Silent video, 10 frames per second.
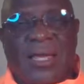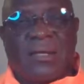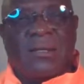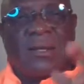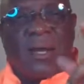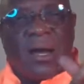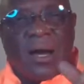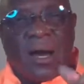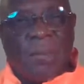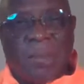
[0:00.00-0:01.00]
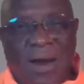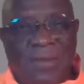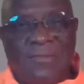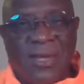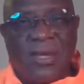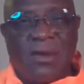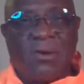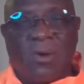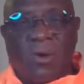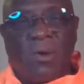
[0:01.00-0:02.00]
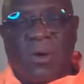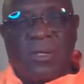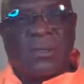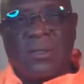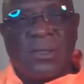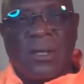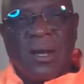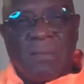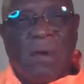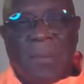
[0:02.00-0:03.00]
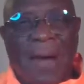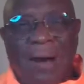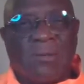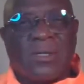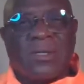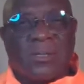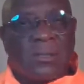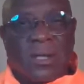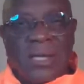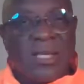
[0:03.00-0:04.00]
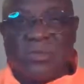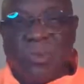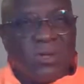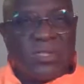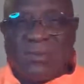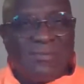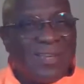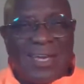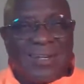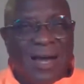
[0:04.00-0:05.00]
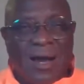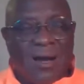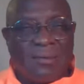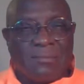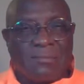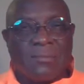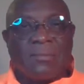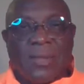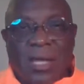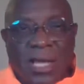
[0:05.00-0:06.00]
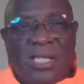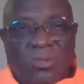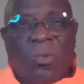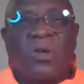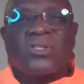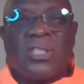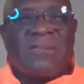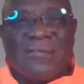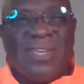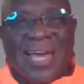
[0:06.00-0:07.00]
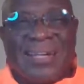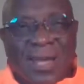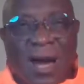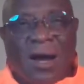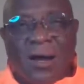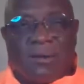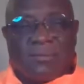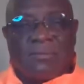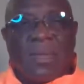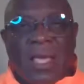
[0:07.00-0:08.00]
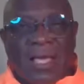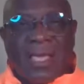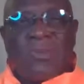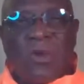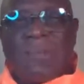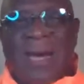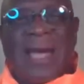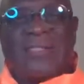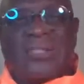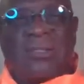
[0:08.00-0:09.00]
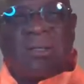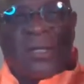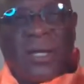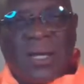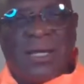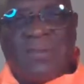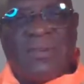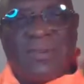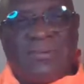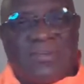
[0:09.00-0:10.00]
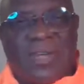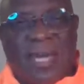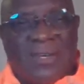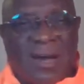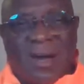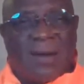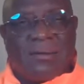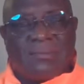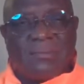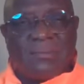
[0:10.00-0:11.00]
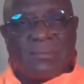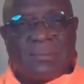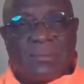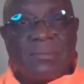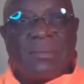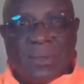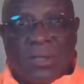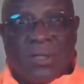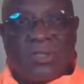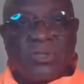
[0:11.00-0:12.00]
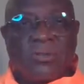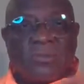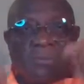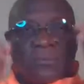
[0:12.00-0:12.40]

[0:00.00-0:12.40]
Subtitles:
in a prior video on Mo Powers, it's worse than Vietnam. It's worse than Vietnam. Can you imagine living in Vietnam? Could you?